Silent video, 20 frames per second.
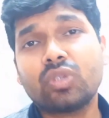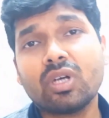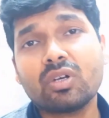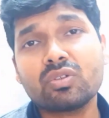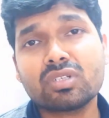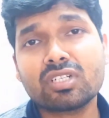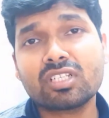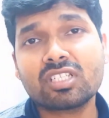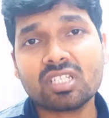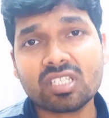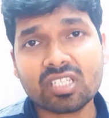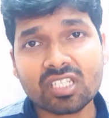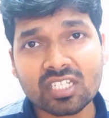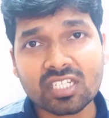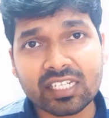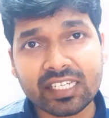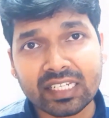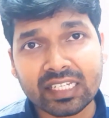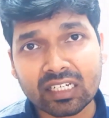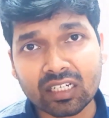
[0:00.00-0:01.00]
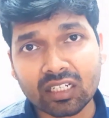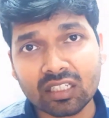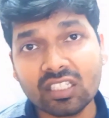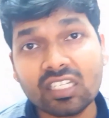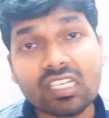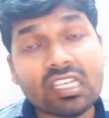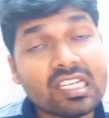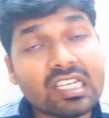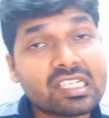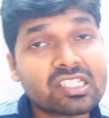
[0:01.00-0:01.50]
2016
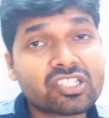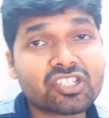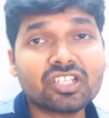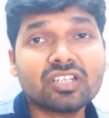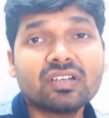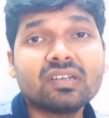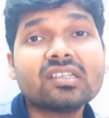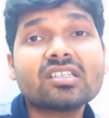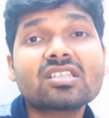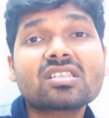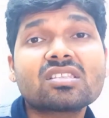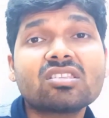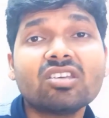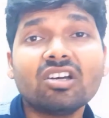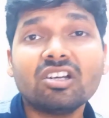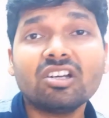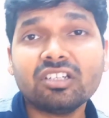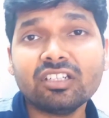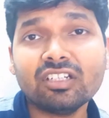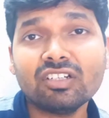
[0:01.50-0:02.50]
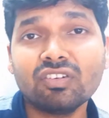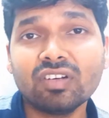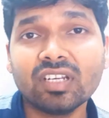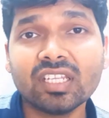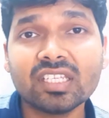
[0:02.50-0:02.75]
the LT release 13